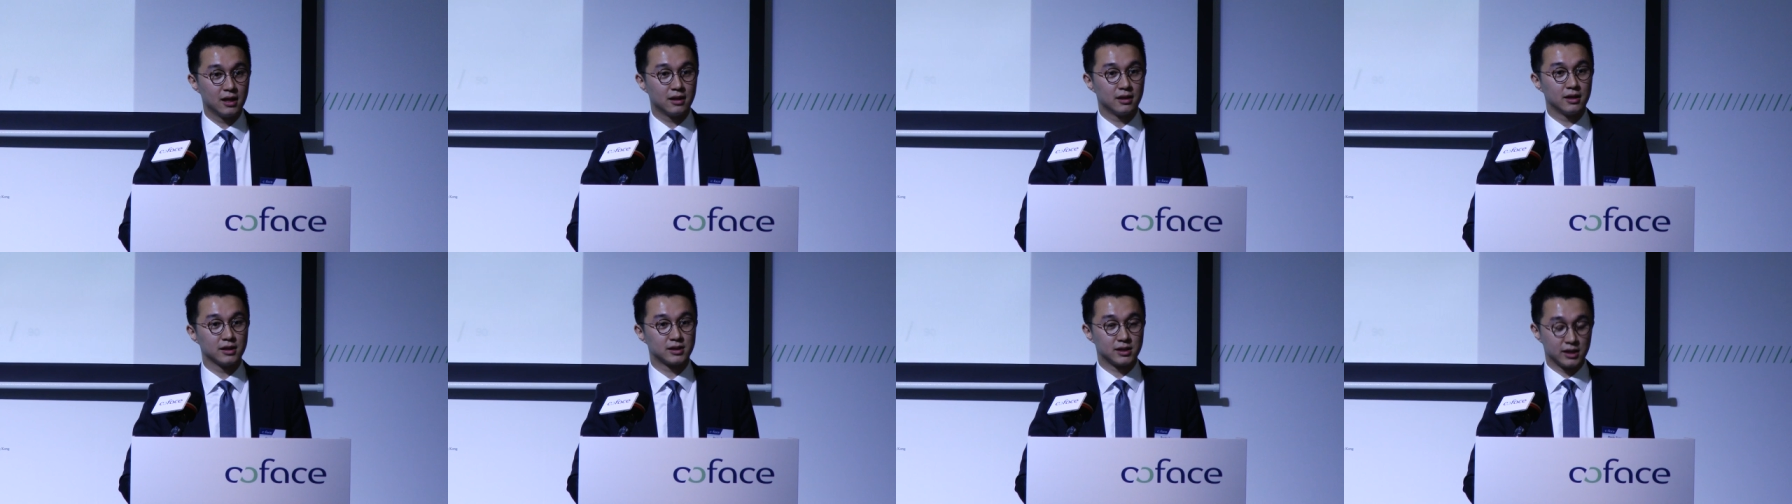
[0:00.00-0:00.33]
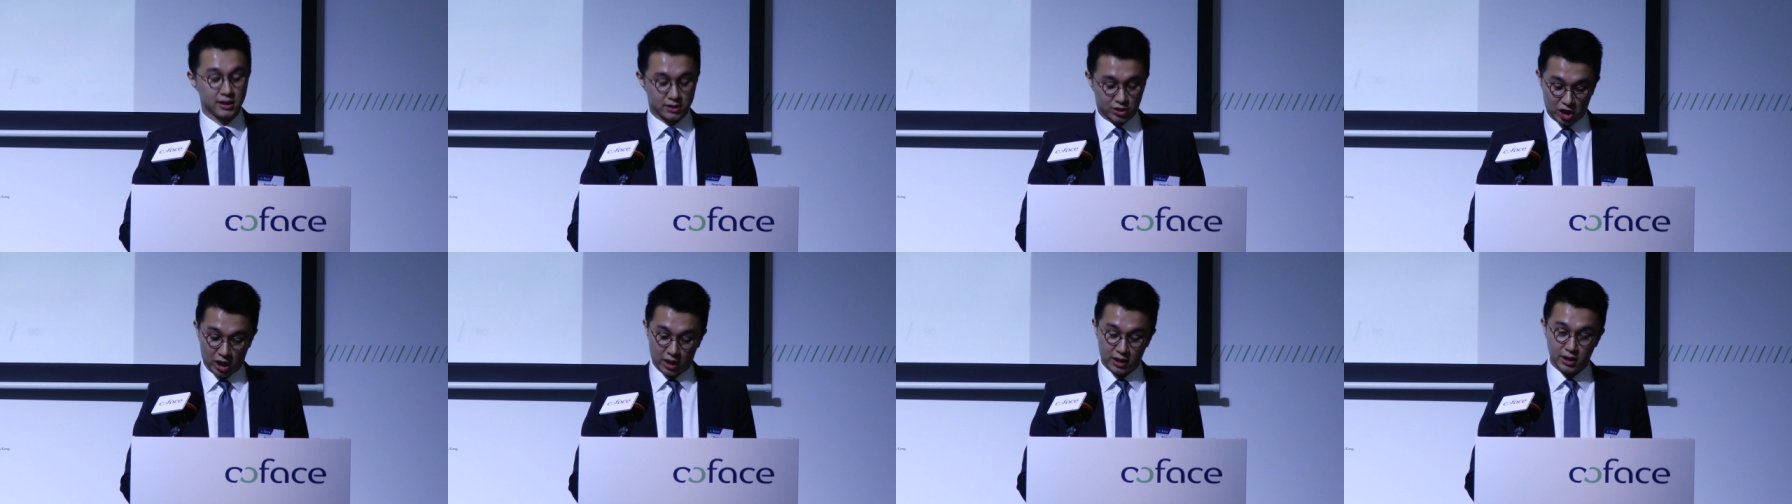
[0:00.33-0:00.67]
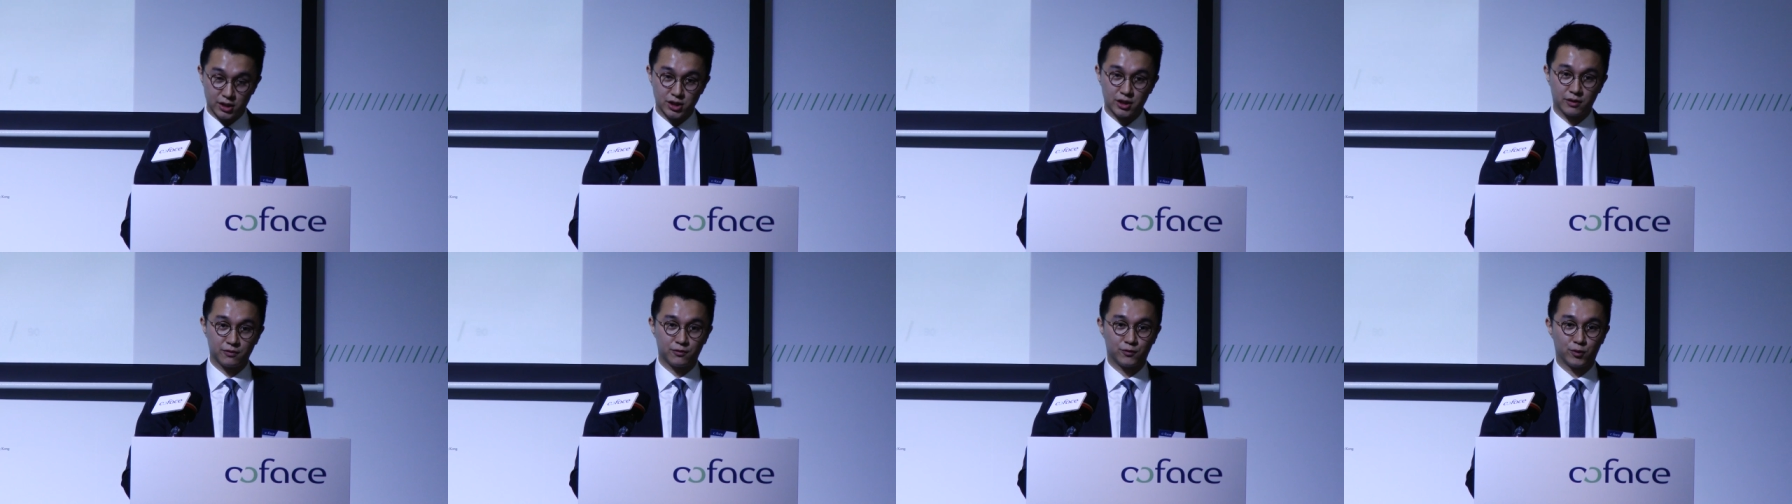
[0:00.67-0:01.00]
This is
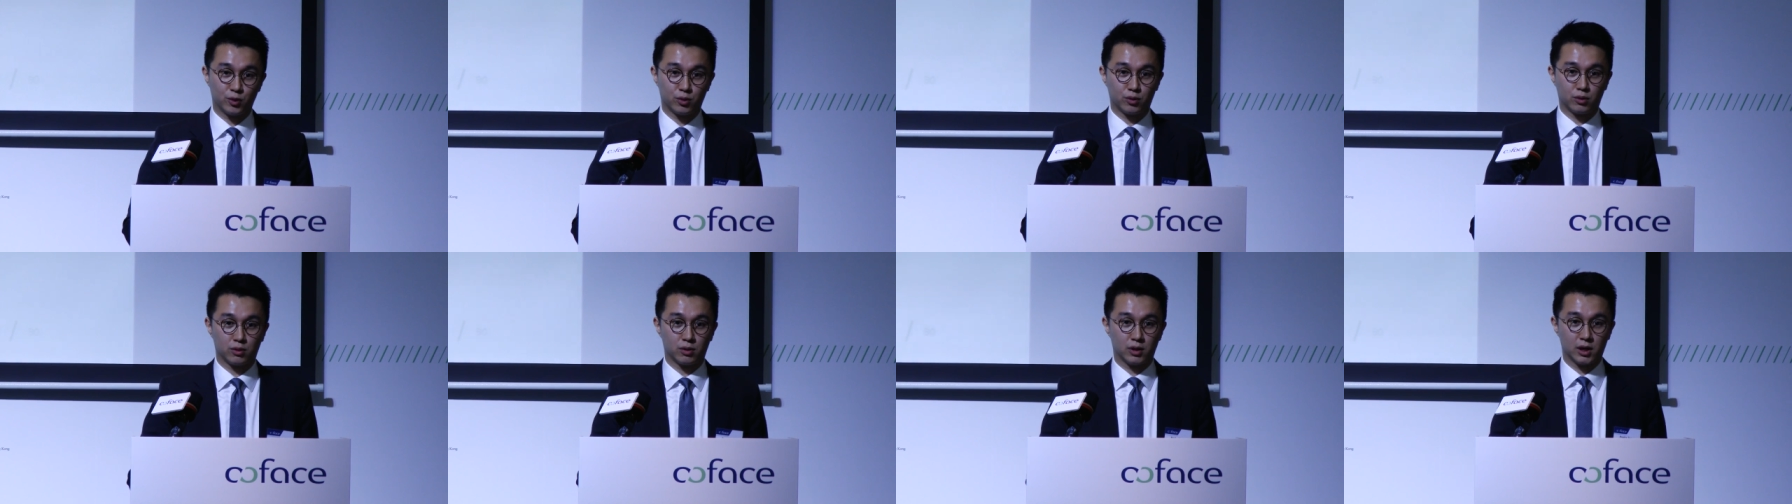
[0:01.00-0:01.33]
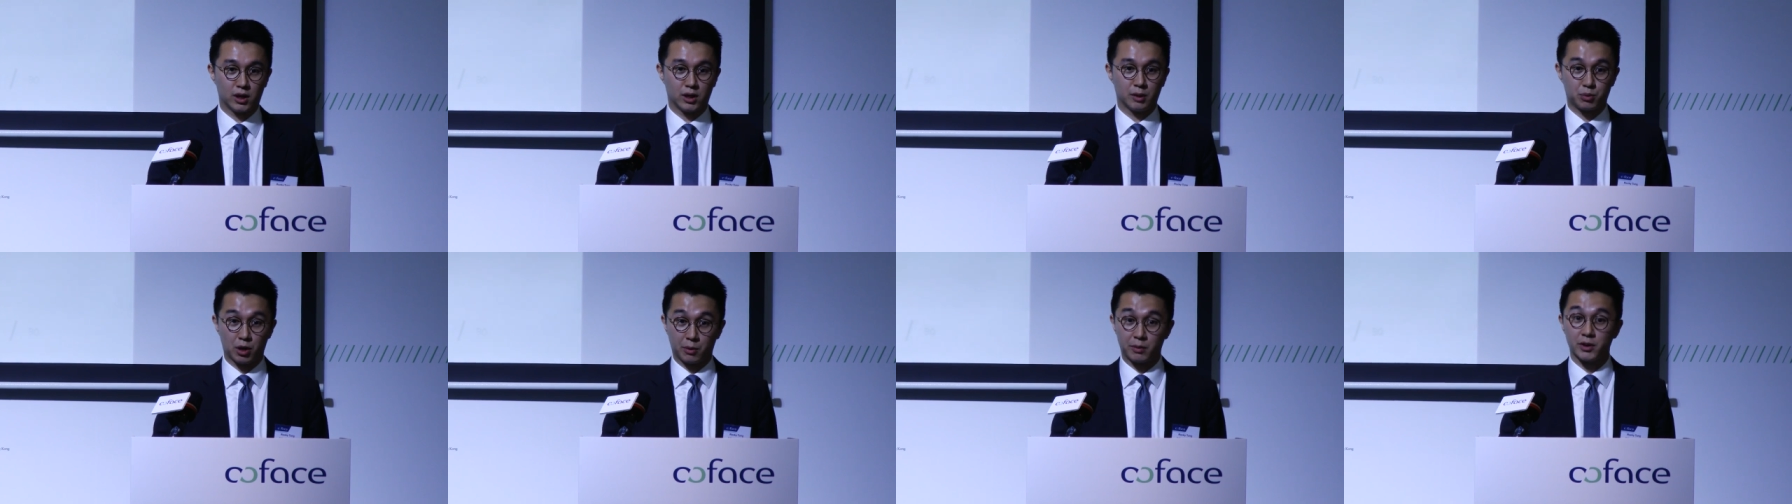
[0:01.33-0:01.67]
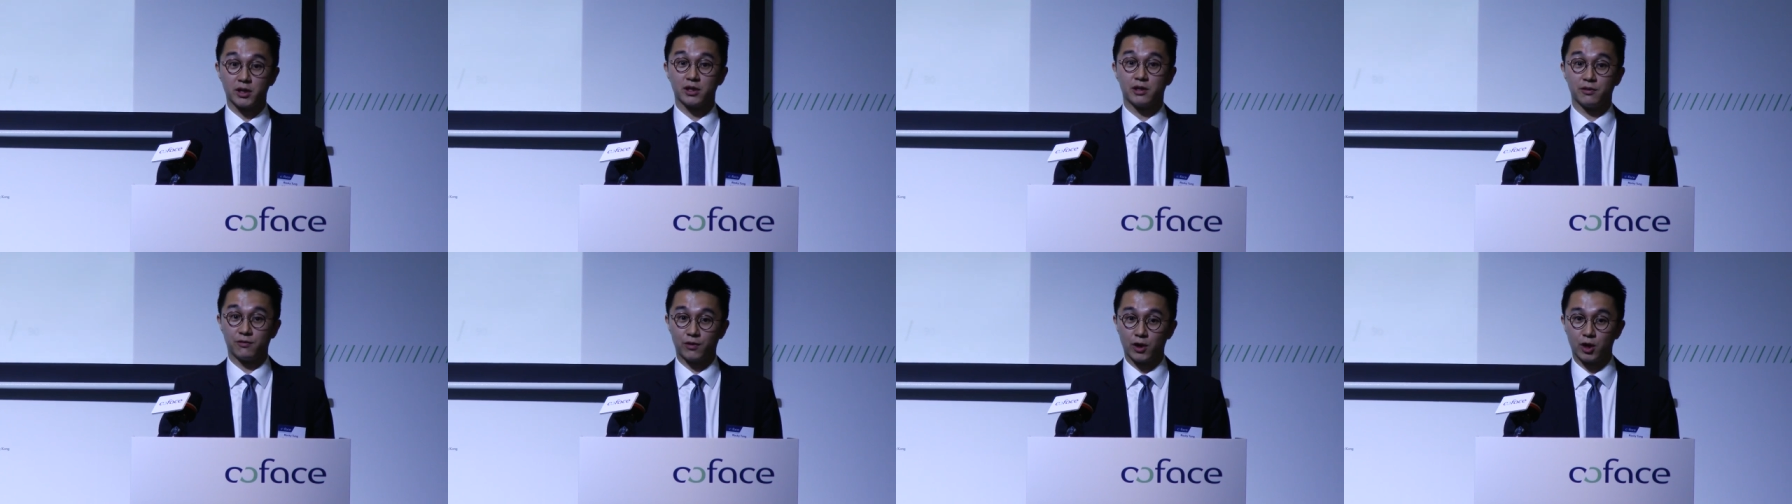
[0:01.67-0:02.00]
challenging for uh,
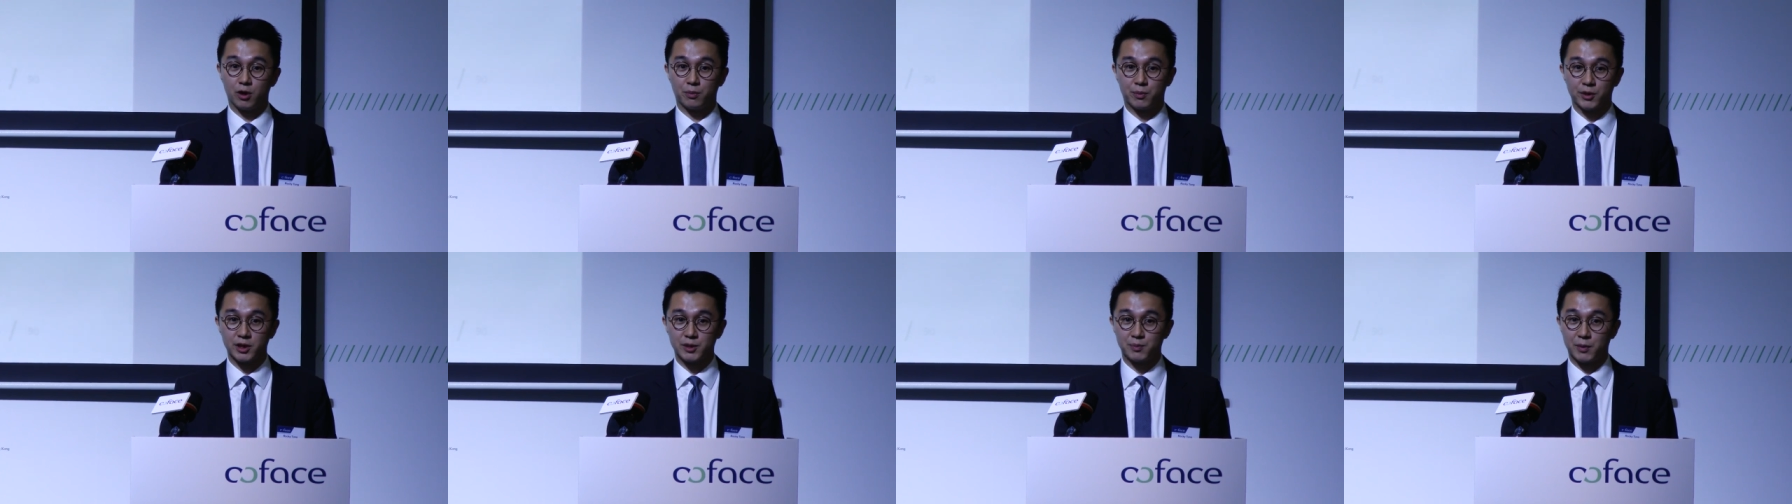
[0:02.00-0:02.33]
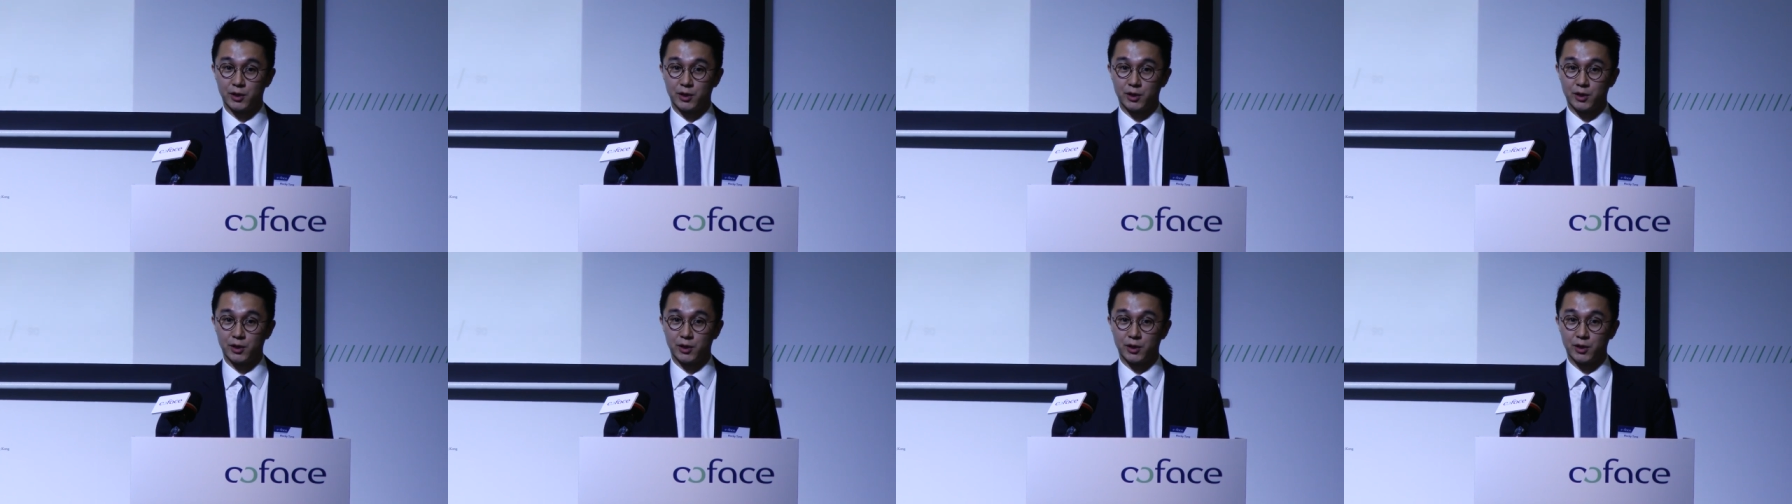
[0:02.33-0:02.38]
property developers